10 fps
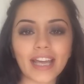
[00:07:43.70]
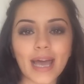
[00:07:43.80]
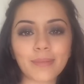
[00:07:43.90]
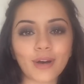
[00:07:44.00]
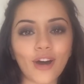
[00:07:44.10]
And I
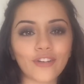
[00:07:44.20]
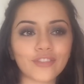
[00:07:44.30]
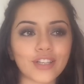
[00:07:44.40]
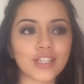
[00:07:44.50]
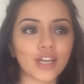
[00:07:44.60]
am off
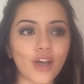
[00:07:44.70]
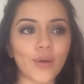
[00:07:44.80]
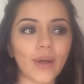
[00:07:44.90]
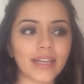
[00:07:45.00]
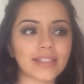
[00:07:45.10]
to
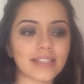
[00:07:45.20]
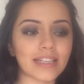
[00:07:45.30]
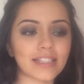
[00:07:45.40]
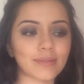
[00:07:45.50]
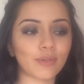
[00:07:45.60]
go and
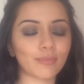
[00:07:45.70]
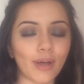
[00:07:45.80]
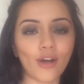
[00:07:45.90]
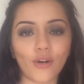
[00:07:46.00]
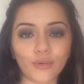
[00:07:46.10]
see some of
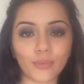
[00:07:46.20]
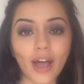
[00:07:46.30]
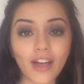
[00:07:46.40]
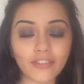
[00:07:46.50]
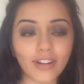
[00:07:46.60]
my old
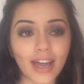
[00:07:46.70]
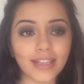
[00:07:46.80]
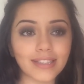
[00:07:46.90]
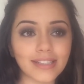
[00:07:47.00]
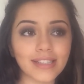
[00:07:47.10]
work
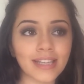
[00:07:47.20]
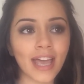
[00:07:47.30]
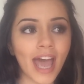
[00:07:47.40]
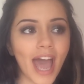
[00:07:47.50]
friends